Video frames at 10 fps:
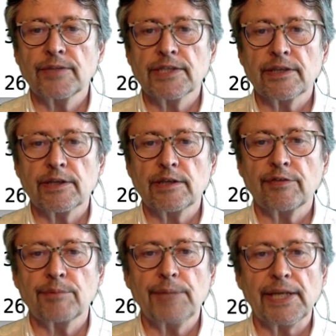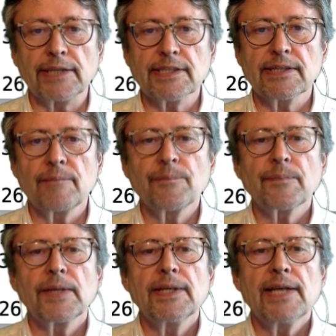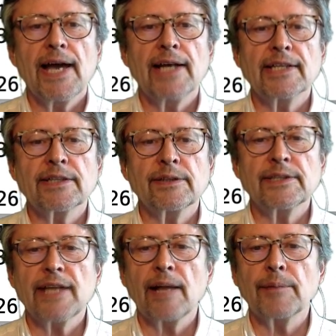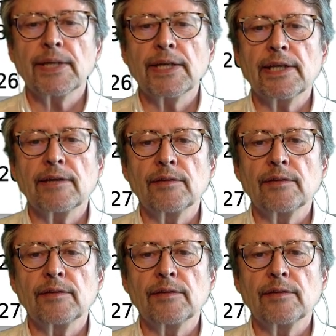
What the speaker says: These are the different pins, and it's going to tell me,